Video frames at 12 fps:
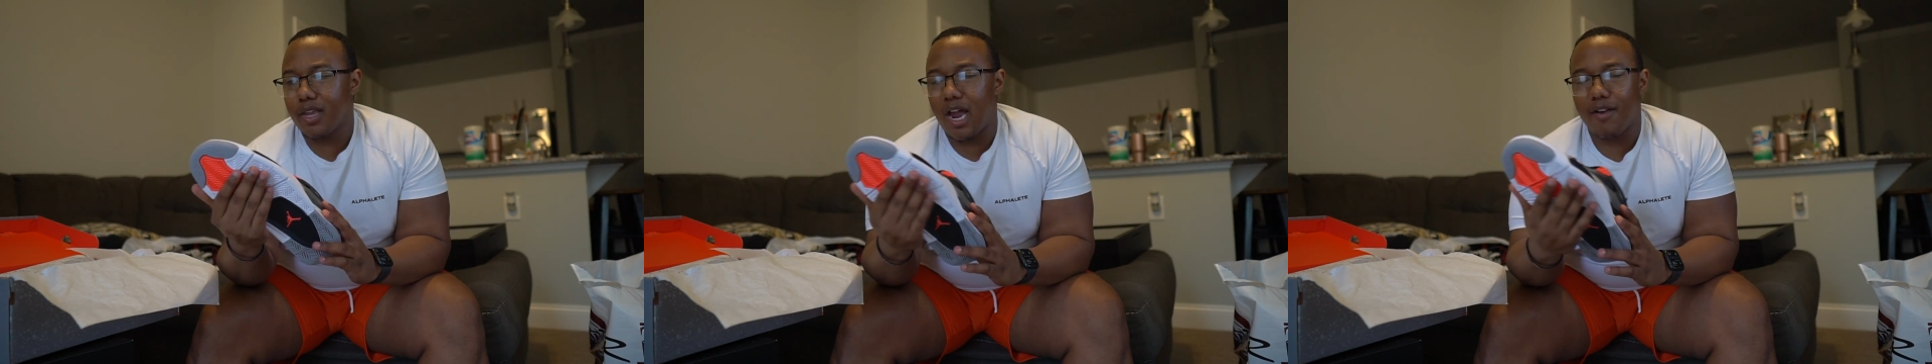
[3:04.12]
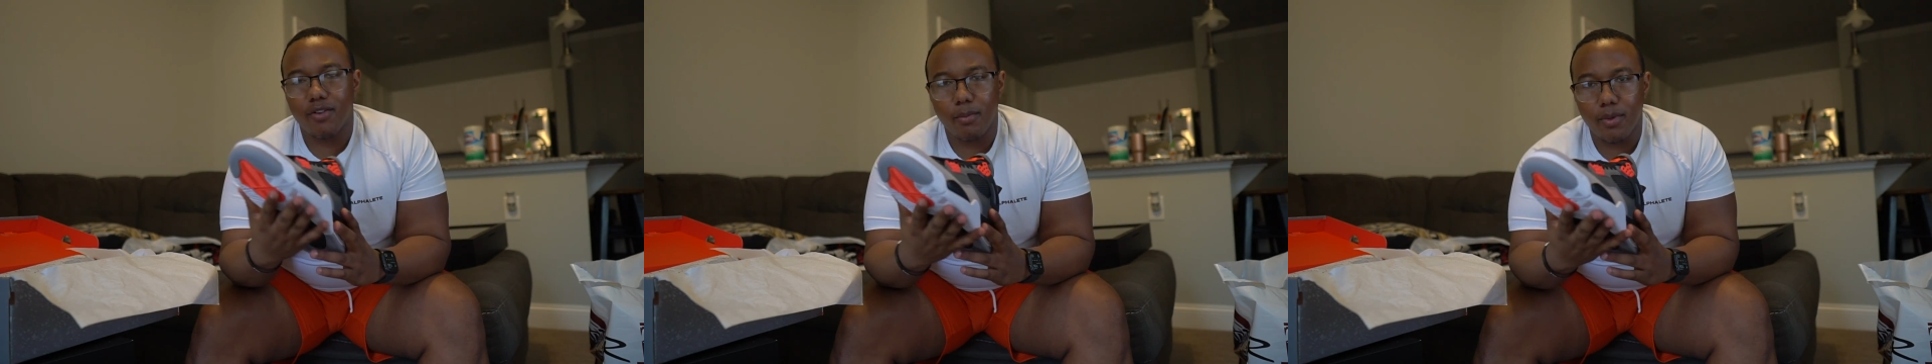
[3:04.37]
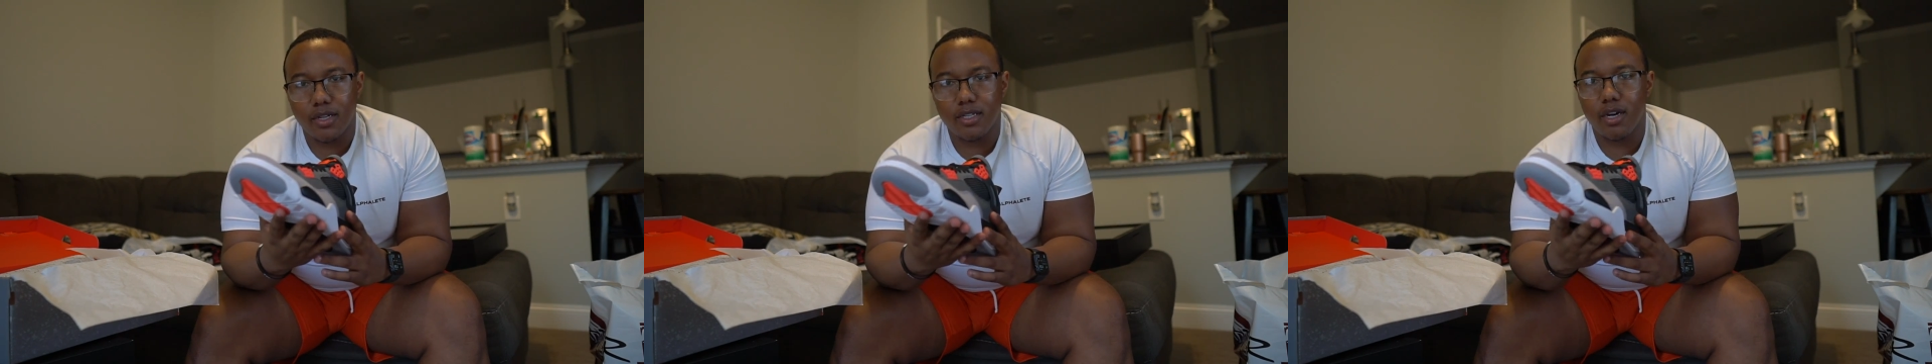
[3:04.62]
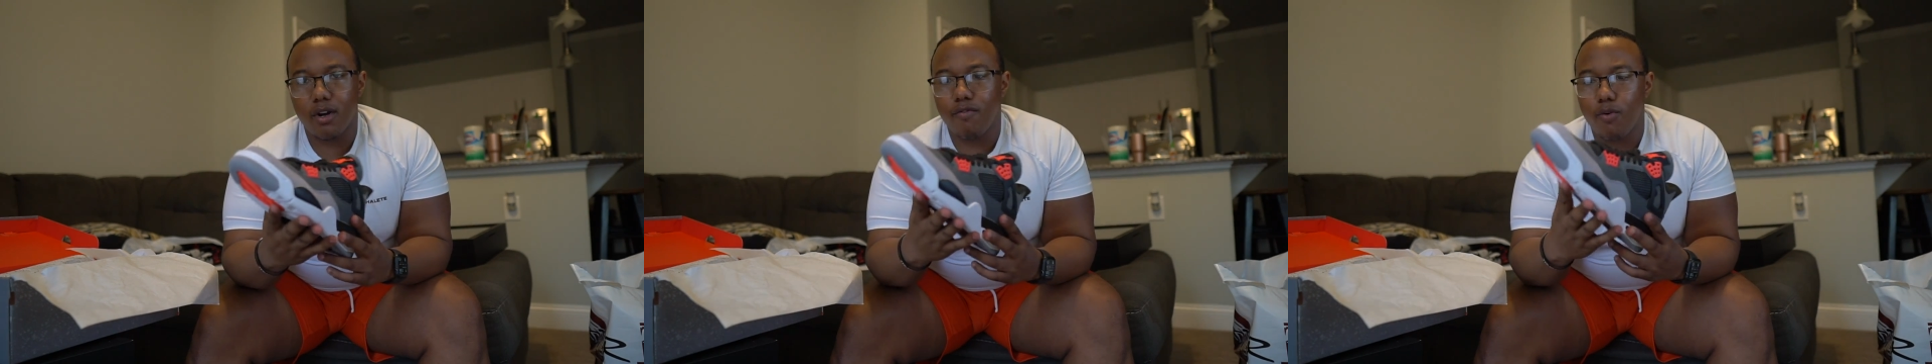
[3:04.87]
after
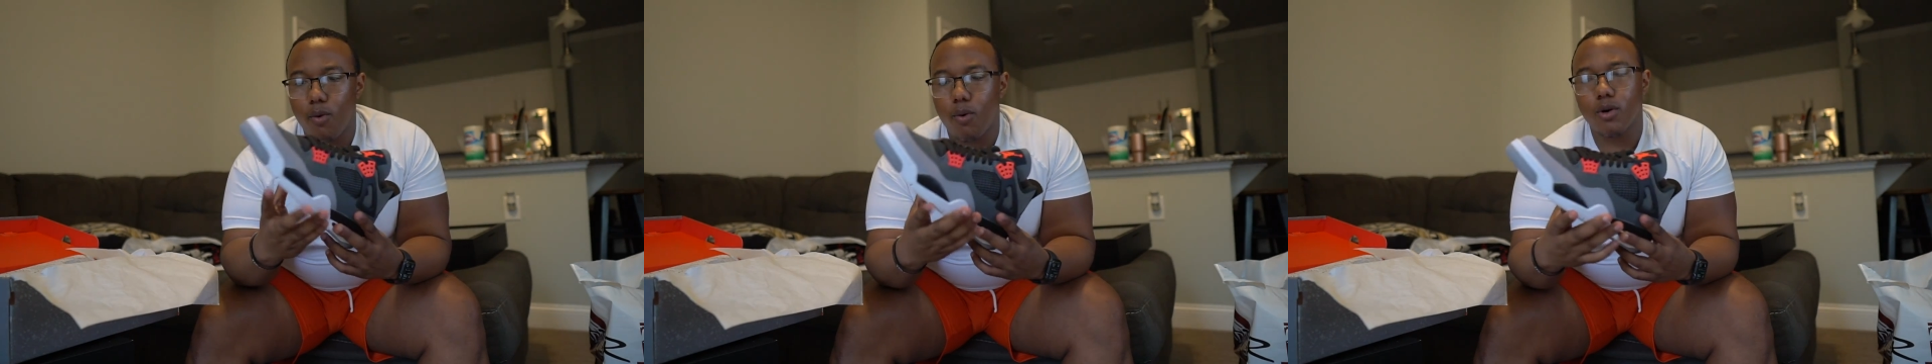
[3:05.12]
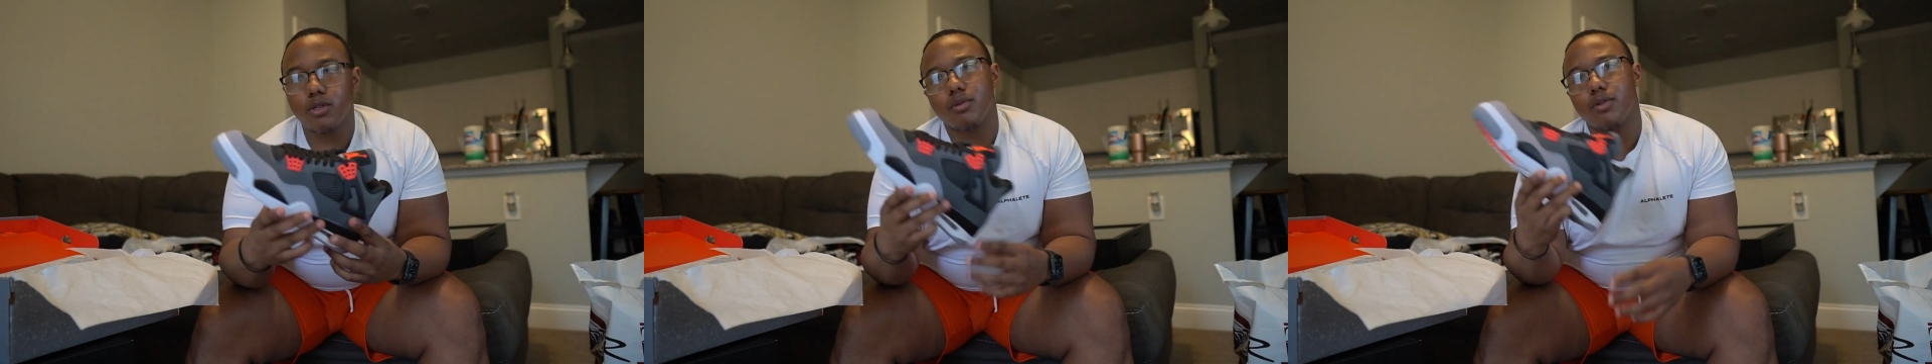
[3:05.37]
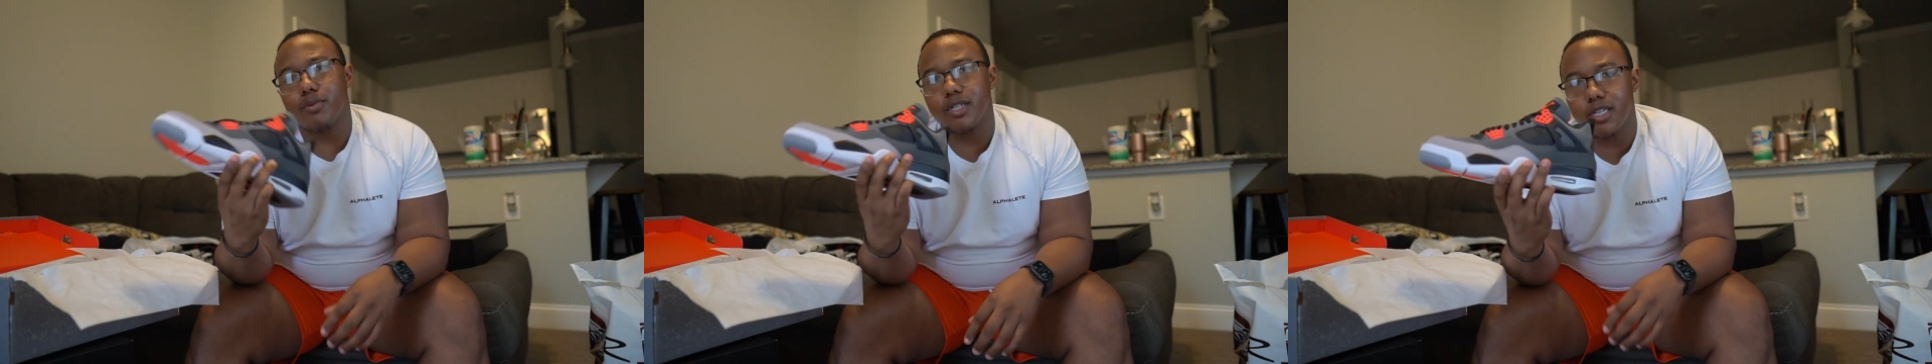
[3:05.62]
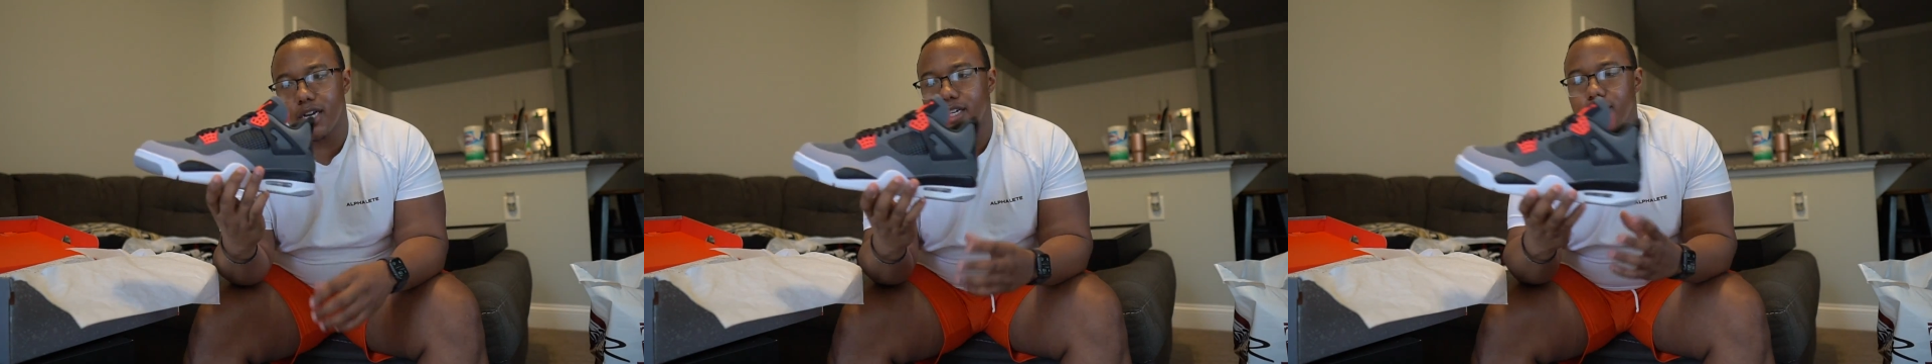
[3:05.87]
military fours with the
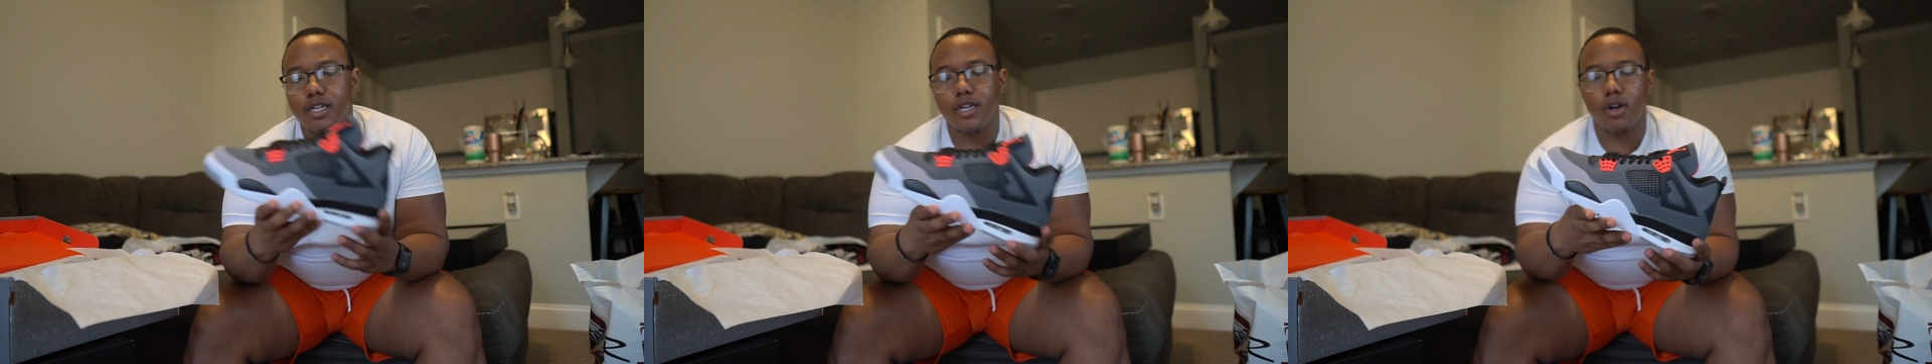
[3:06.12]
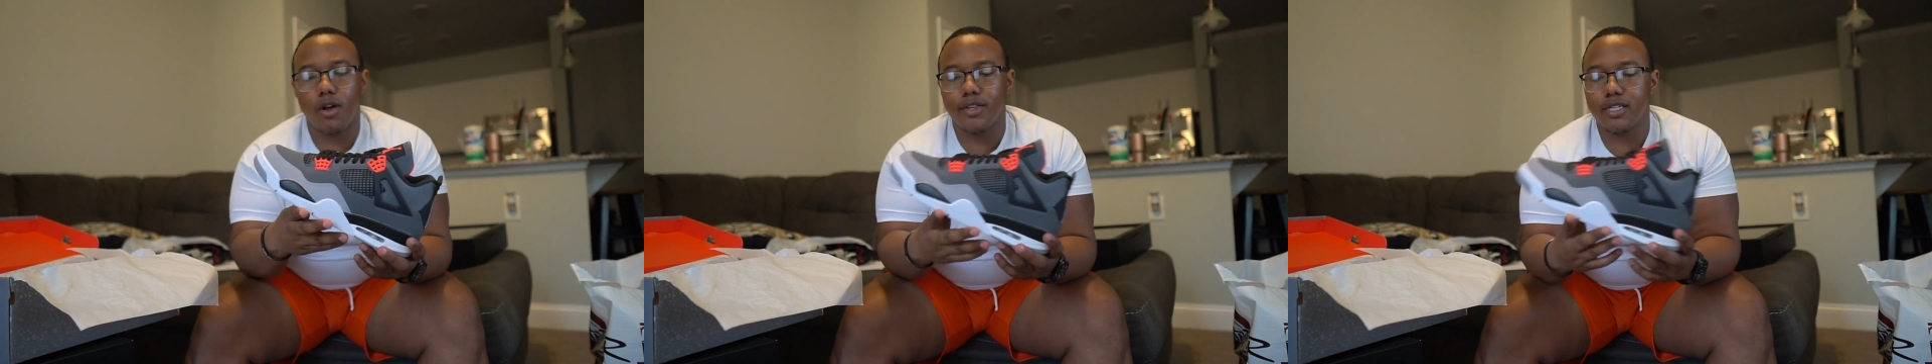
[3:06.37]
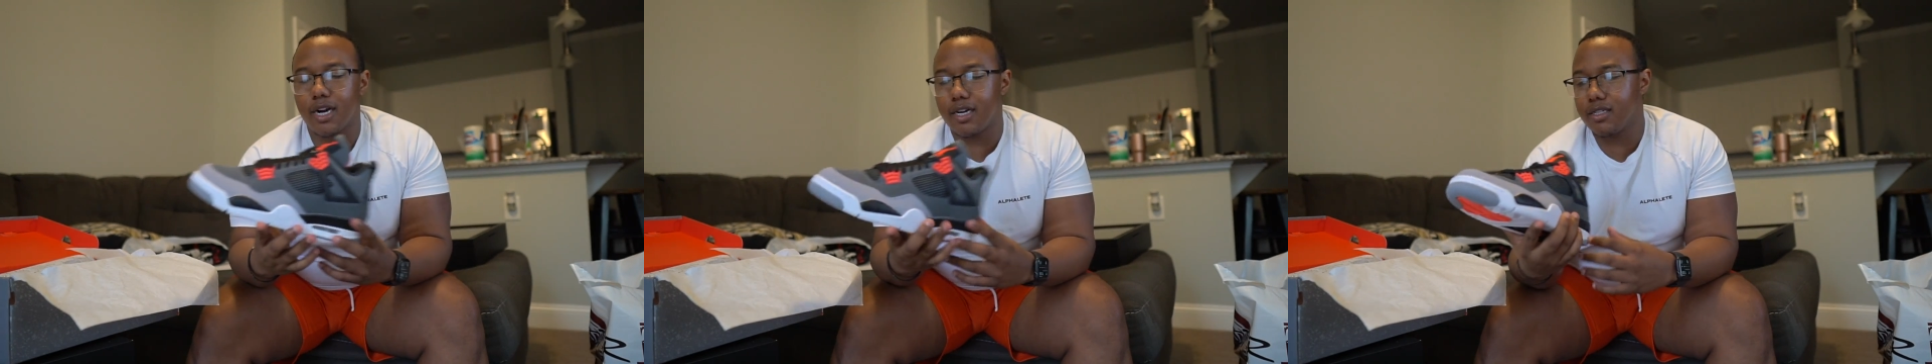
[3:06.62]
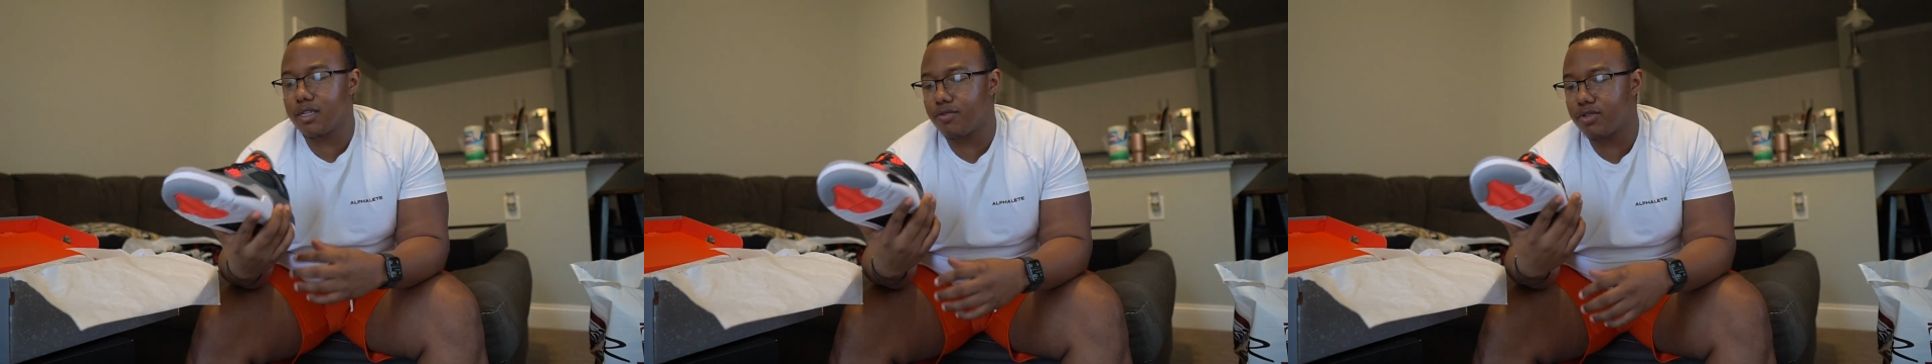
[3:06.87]
recession, all this kind of stuff.